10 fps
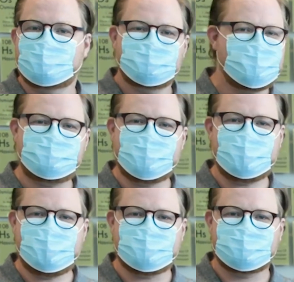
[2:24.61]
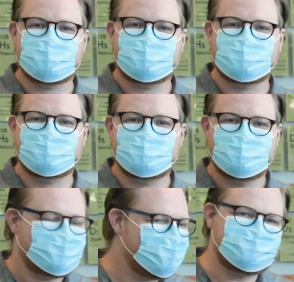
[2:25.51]
PPE.
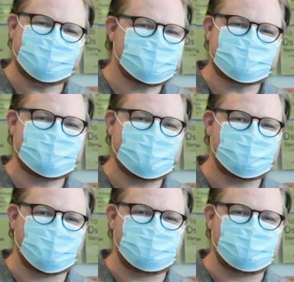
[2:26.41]
It doesn't stand for